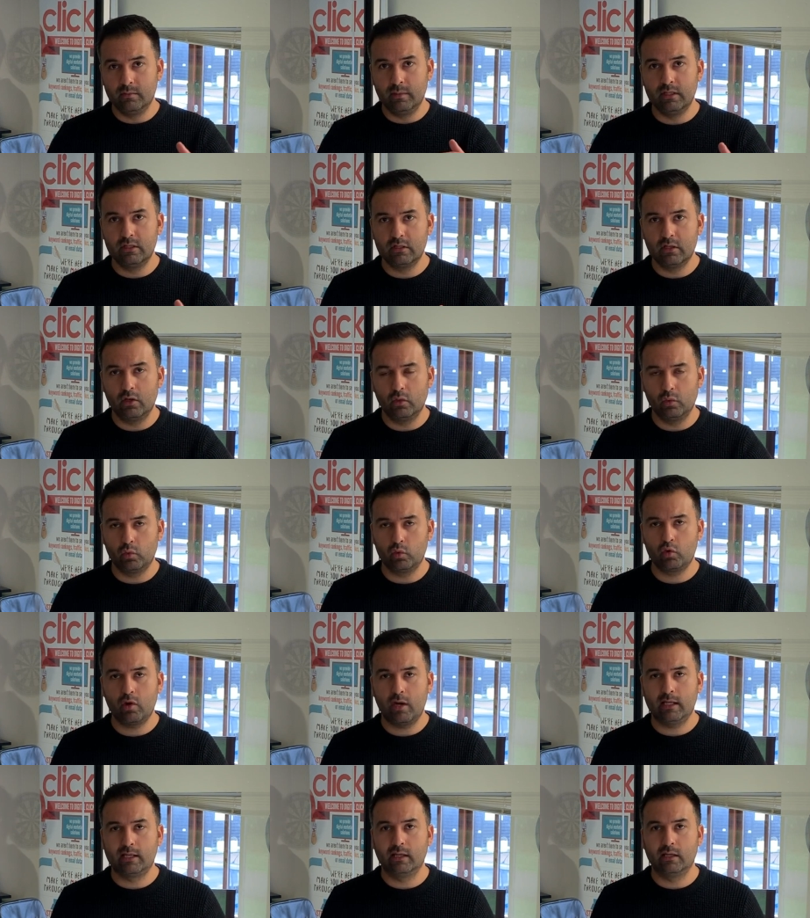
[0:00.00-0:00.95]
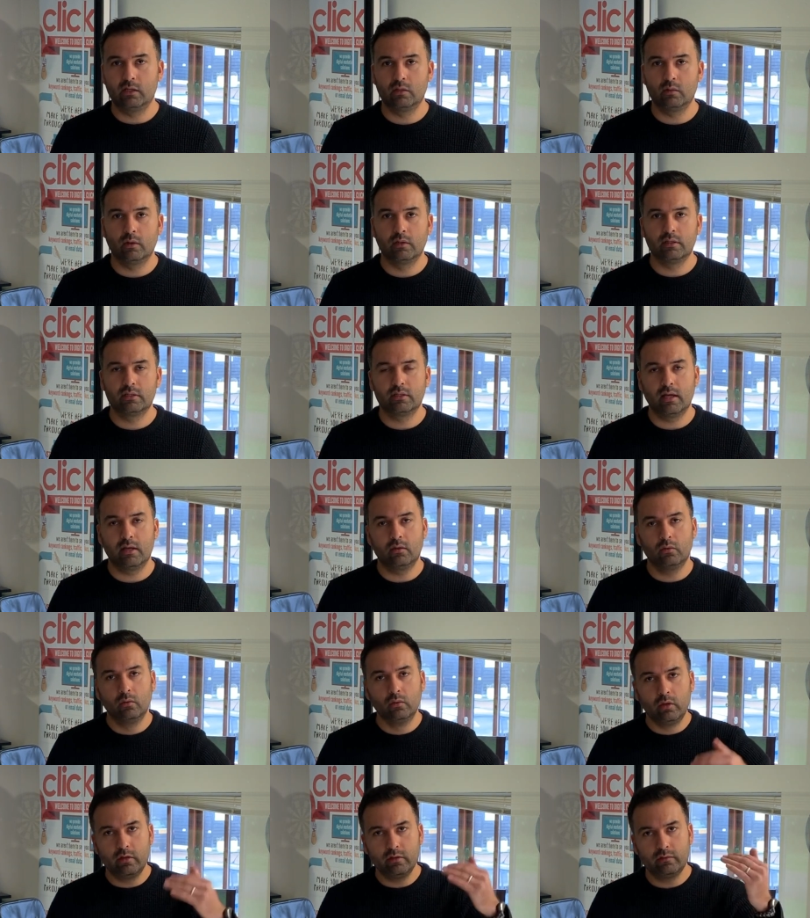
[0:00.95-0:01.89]
some internal tracking to understand
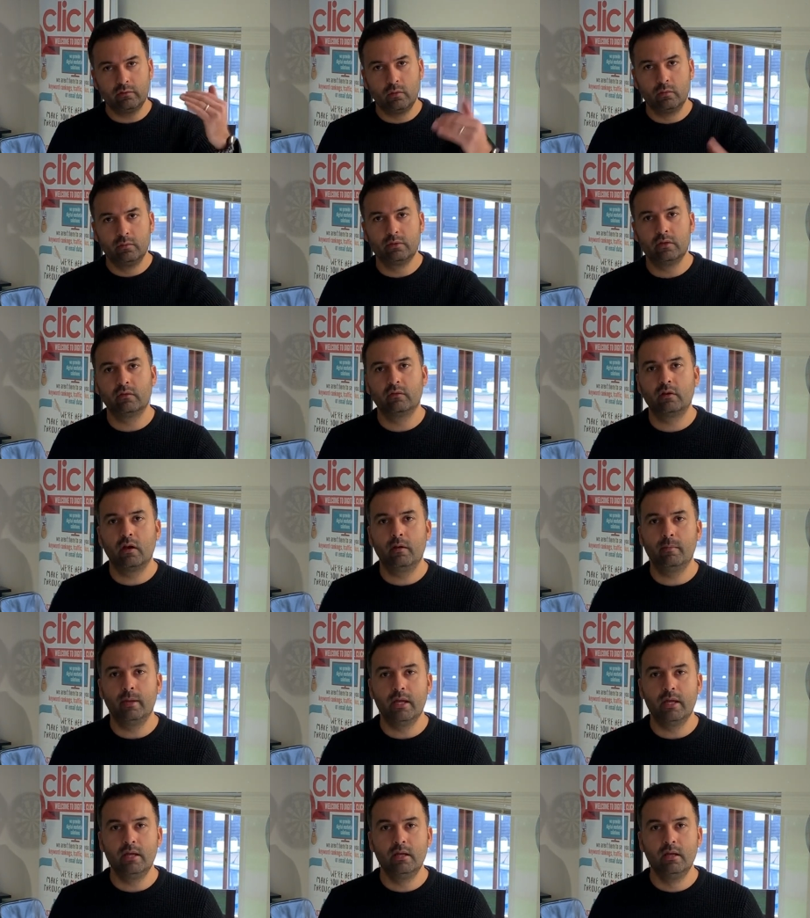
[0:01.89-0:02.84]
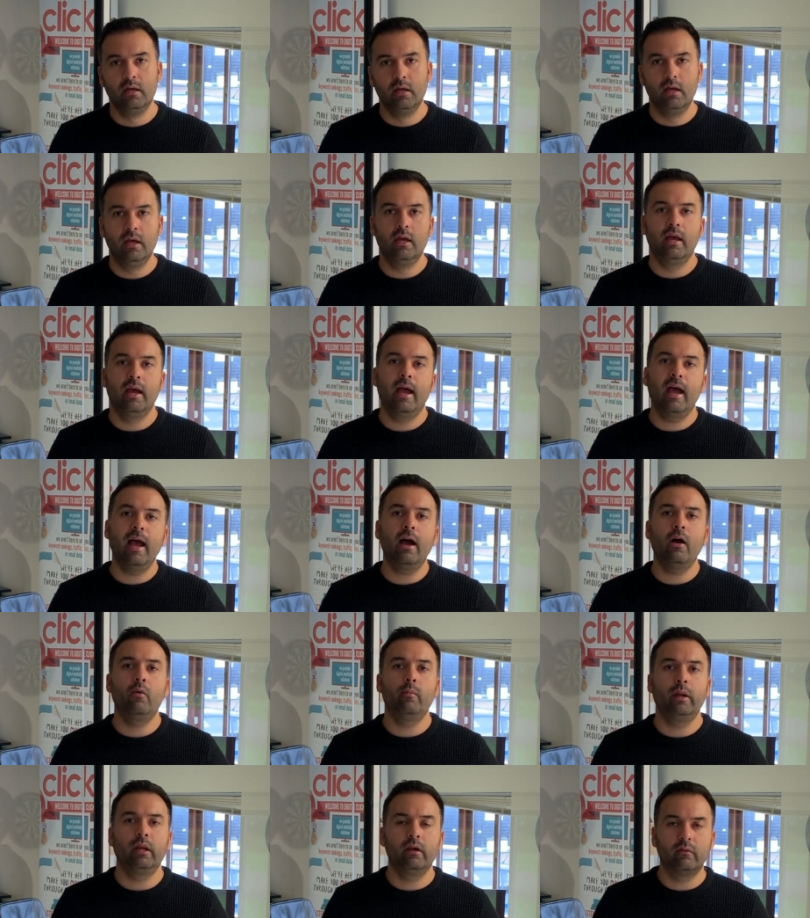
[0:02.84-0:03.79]
all those forms that have come in, how
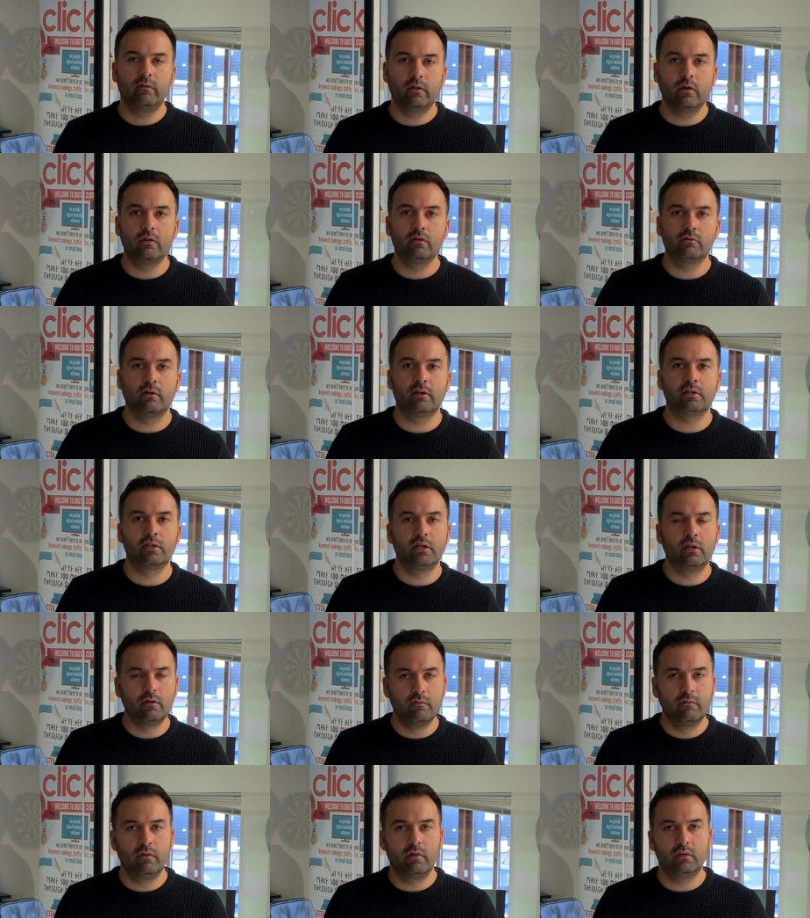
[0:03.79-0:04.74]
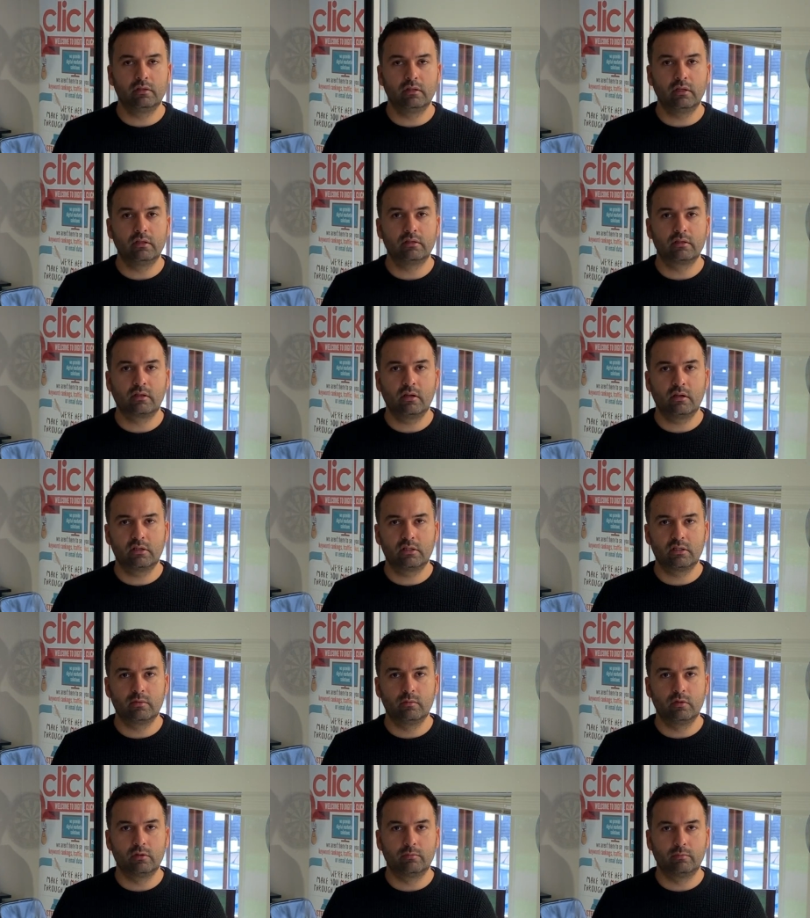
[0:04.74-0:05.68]
many of those are actually converting into customers.